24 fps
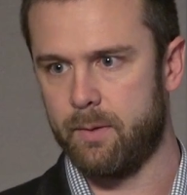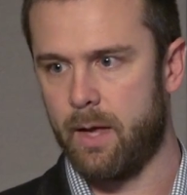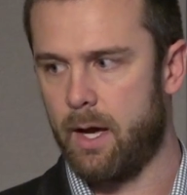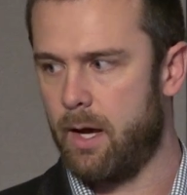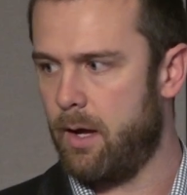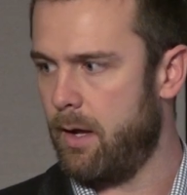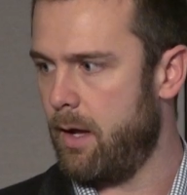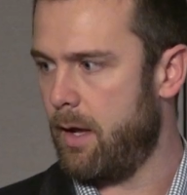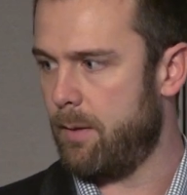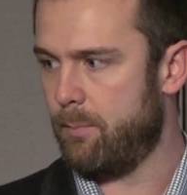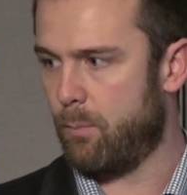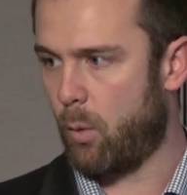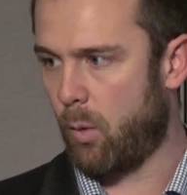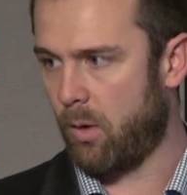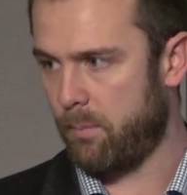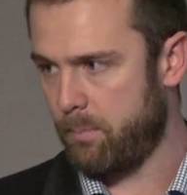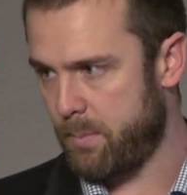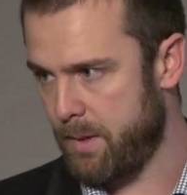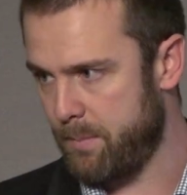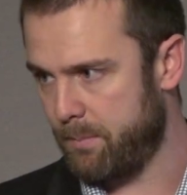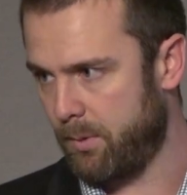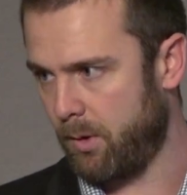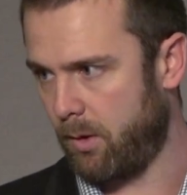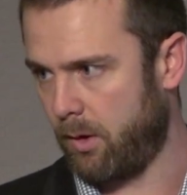And more
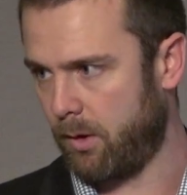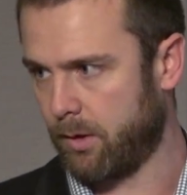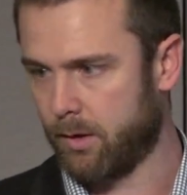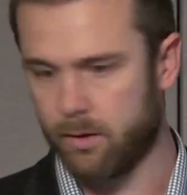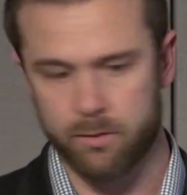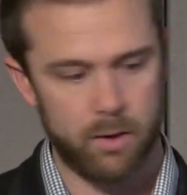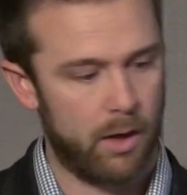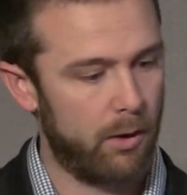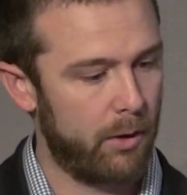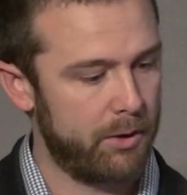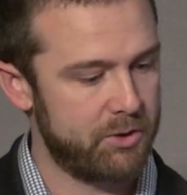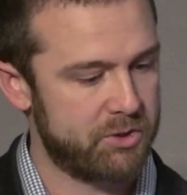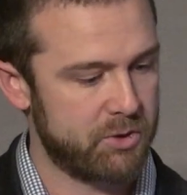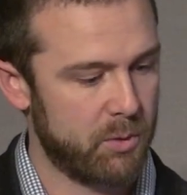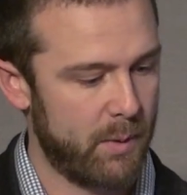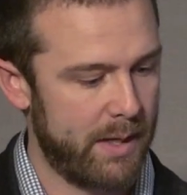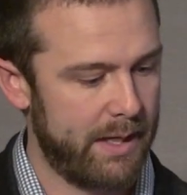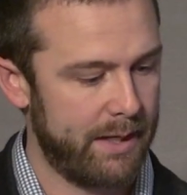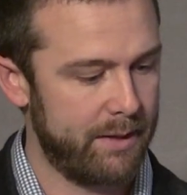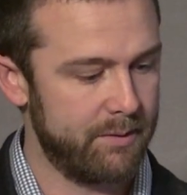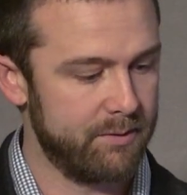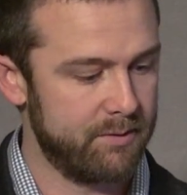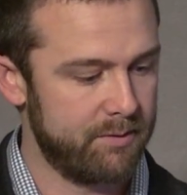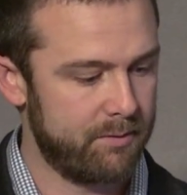people are
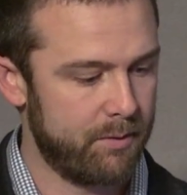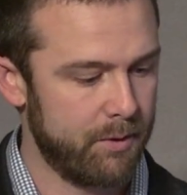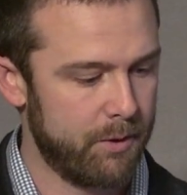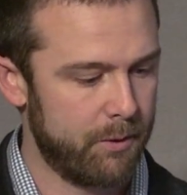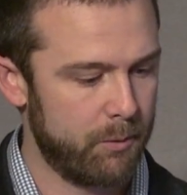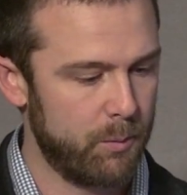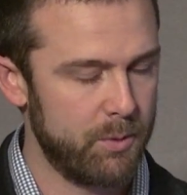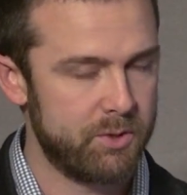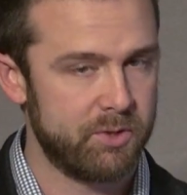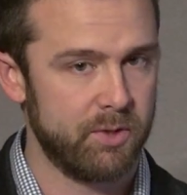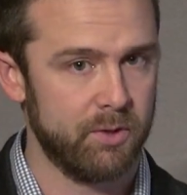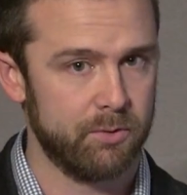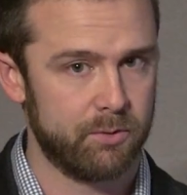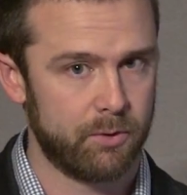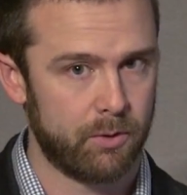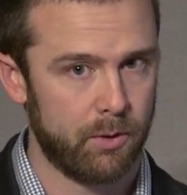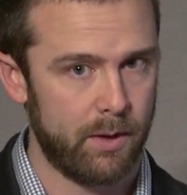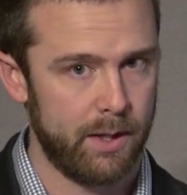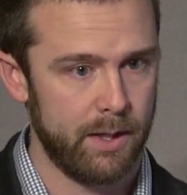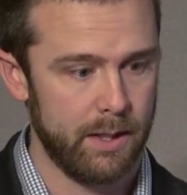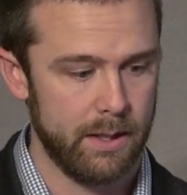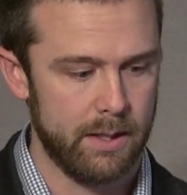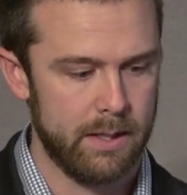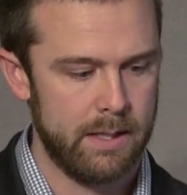joining still, which is
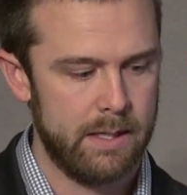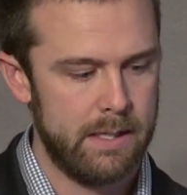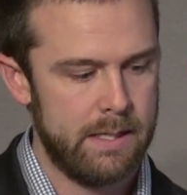great.